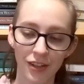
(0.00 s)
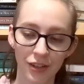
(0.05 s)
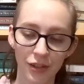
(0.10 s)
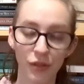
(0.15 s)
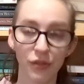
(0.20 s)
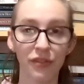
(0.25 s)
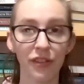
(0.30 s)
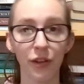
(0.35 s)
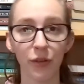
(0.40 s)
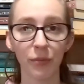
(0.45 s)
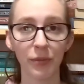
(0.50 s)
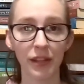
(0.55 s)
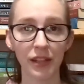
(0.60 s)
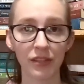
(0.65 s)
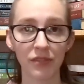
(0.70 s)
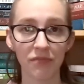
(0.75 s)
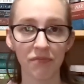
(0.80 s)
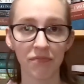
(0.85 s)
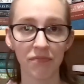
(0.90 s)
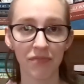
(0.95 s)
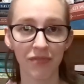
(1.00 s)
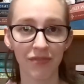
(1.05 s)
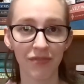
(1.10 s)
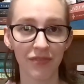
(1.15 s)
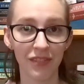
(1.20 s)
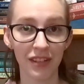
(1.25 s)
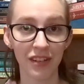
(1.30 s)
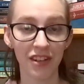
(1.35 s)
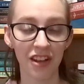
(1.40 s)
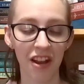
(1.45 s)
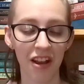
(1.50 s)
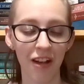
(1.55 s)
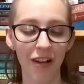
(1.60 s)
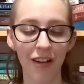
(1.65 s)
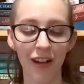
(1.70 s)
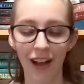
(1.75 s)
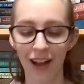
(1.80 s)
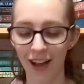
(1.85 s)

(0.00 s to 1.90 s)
to film this video.